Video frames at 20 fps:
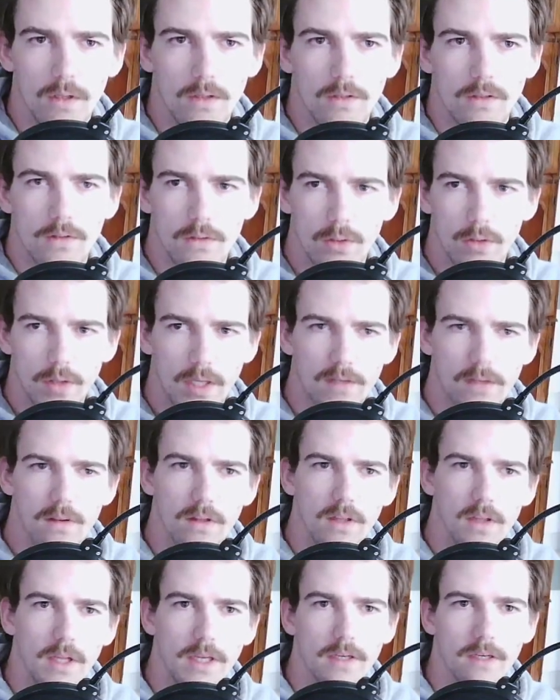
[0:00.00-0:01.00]
So that's
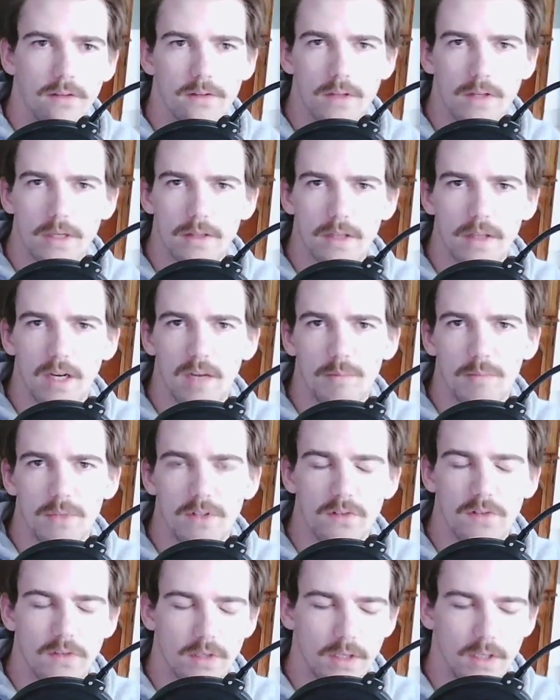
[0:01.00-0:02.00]
the latest thing that I've
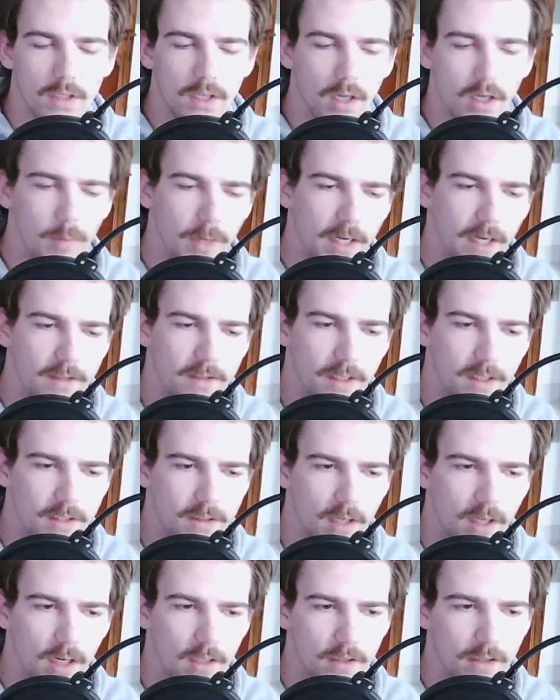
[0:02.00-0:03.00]
been seeing on my
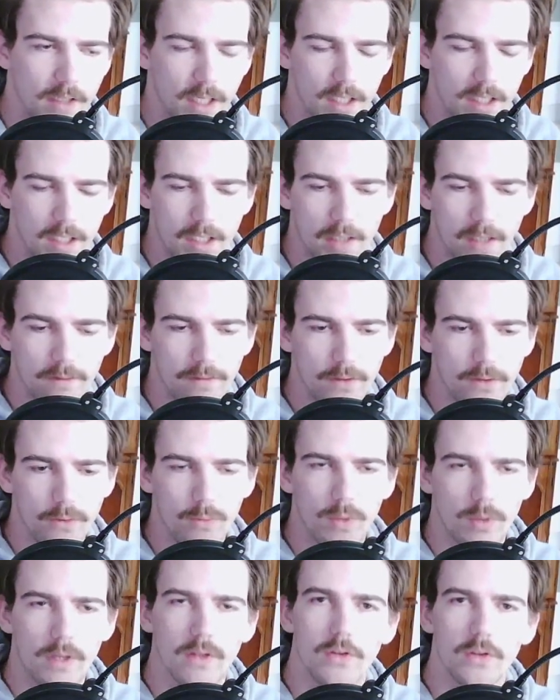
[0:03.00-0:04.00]
TikTok lately. If
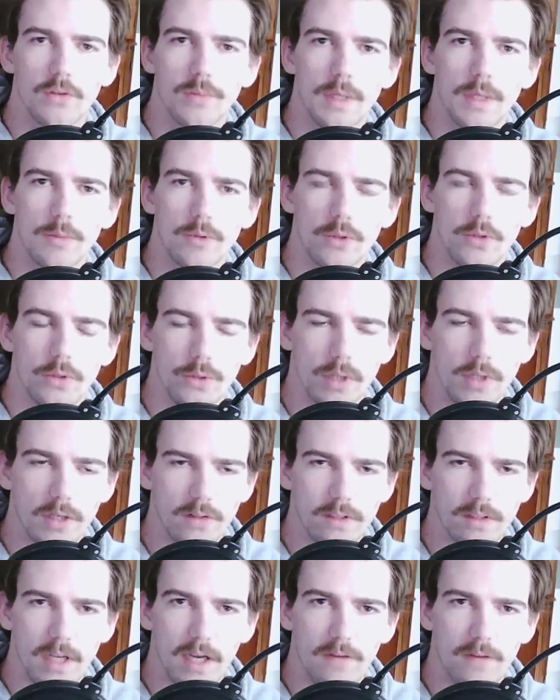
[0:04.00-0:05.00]
you're one of those people who
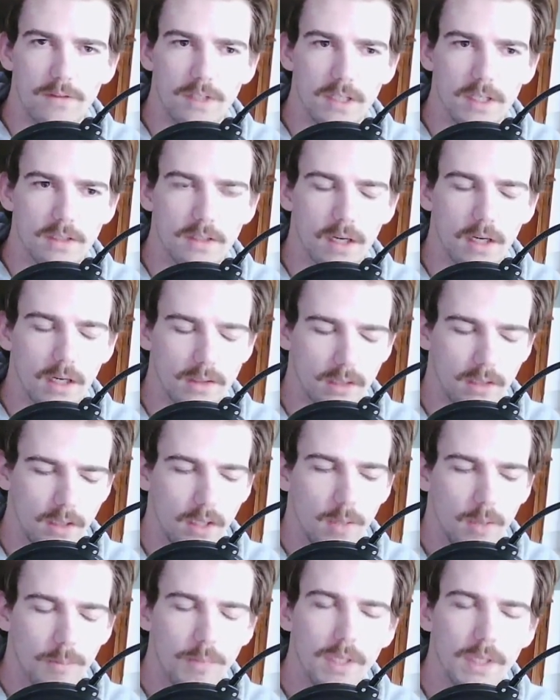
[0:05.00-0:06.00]
doesn't have TikTok,
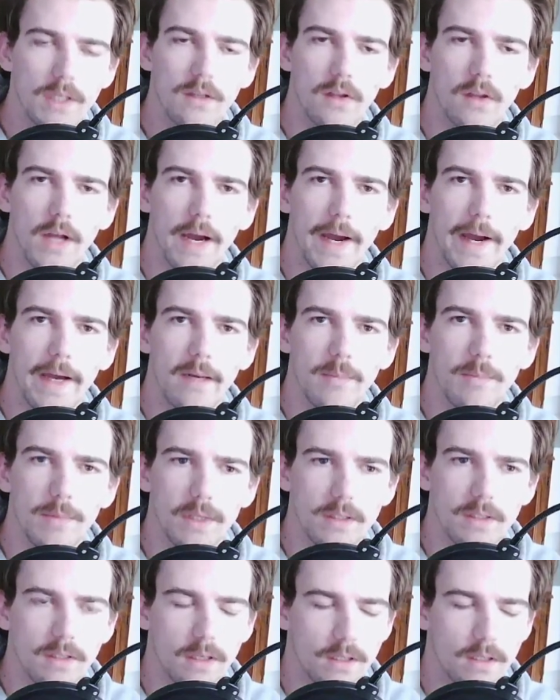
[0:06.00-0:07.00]
be glad
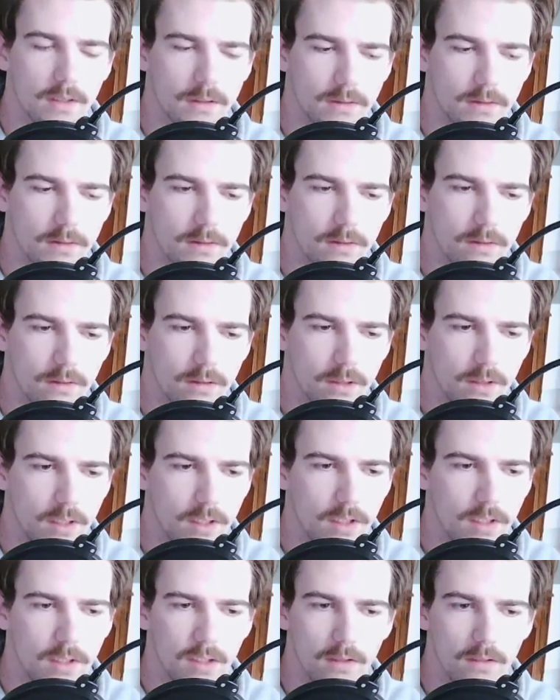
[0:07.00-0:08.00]
because
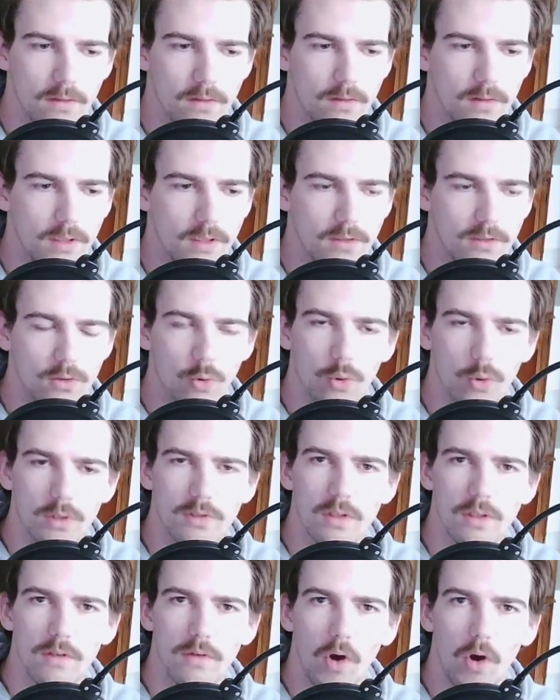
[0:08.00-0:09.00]
it is the
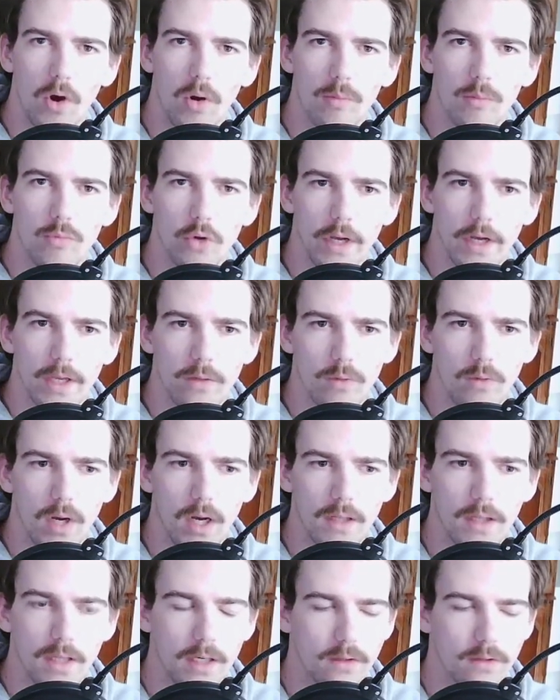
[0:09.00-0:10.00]
source of all brain
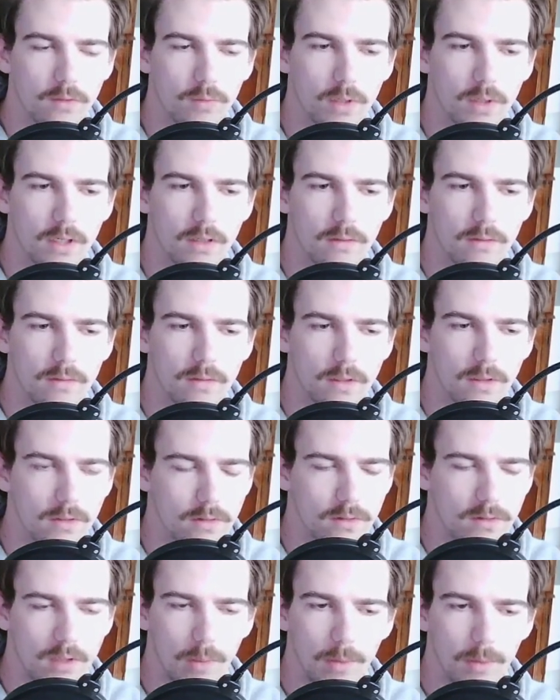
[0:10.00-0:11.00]
rot. That is where
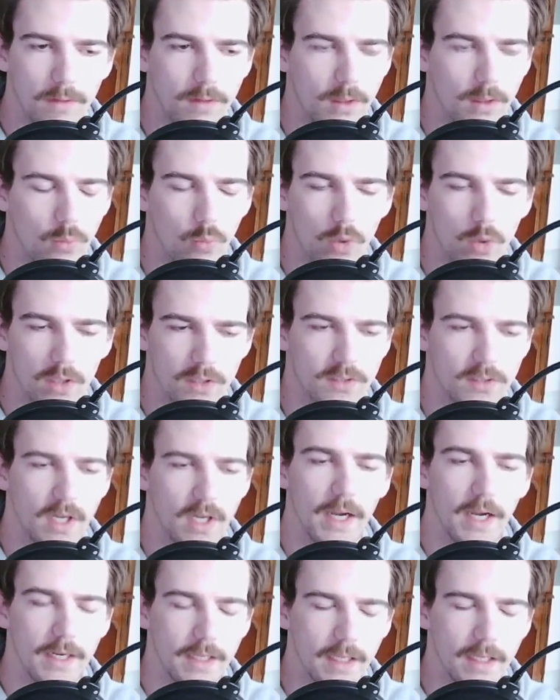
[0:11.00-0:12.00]
some of the worst
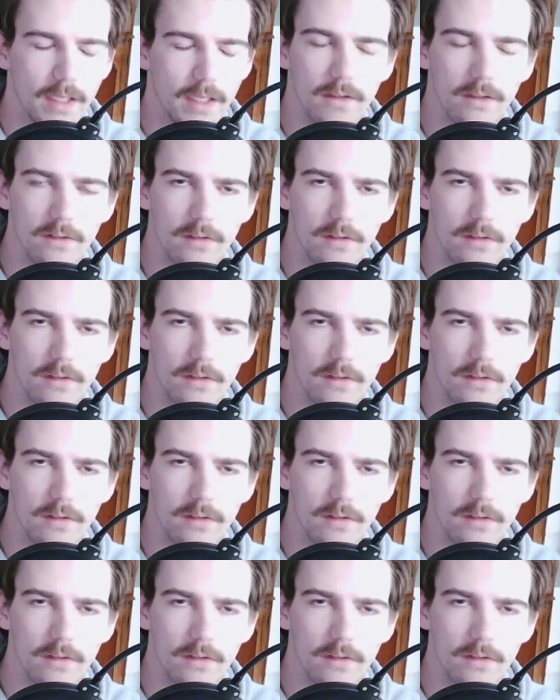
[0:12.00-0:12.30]
ideas